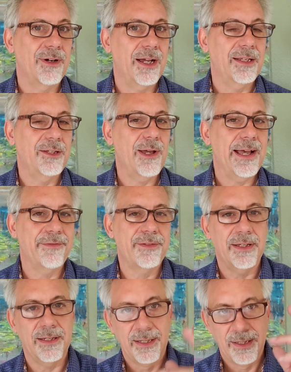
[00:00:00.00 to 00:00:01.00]
right? You have
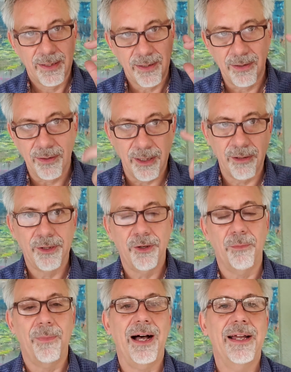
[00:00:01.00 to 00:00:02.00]
to clear
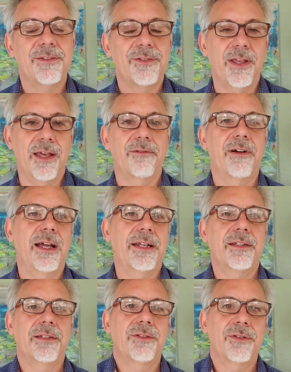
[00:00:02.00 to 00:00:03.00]
your mindset, right?
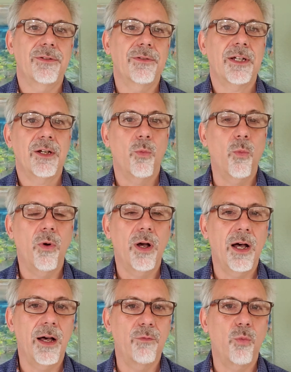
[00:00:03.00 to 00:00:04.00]
To
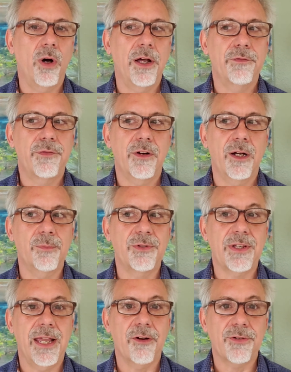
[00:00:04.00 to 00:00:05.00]
of one from
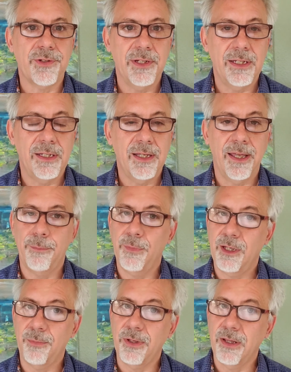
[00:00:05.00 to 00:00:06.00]
scarcity and
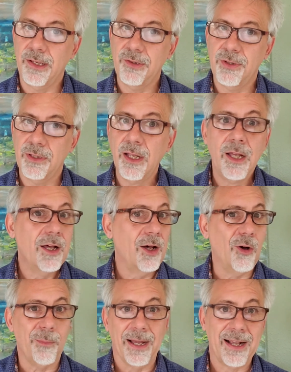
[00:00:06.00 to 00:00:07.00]
manipulation.
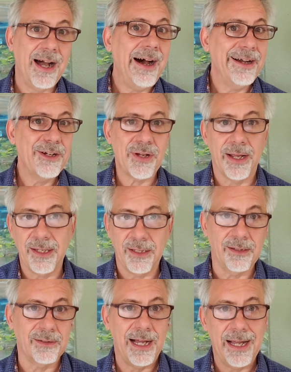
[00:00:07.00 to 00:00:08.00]
Oh my gosh, I need
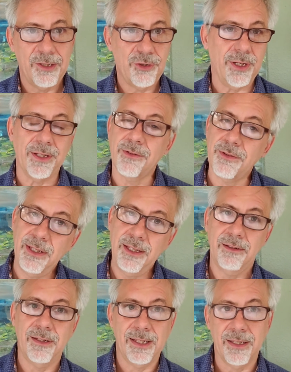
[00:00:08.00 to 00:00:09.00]
to lie, cheat, and
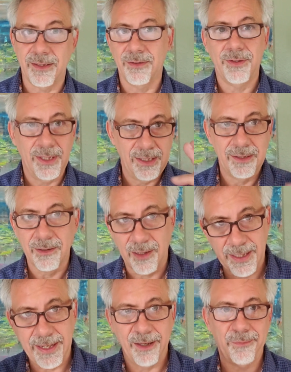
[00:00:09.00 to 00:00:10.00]
steal to get this deal, or I
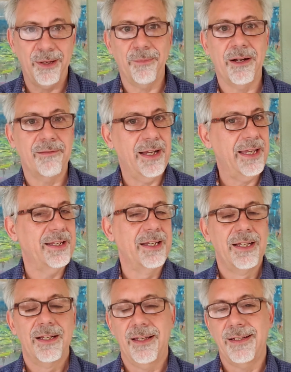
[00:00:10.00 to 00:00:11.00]
can't pay my rent.
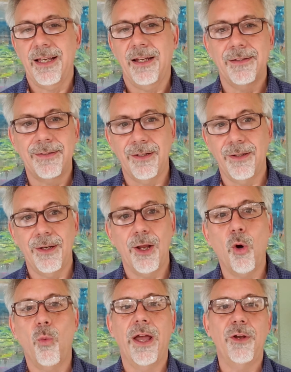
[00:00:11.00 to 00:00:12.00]
Like that is
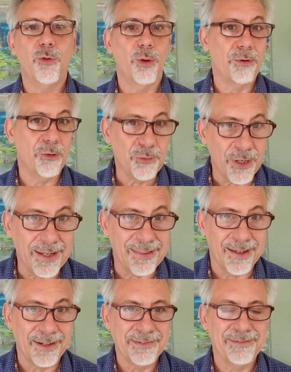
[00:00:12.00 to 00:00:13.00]
no way to approach
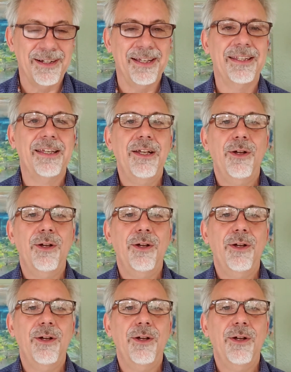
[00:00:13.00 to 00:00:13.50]
anything, right?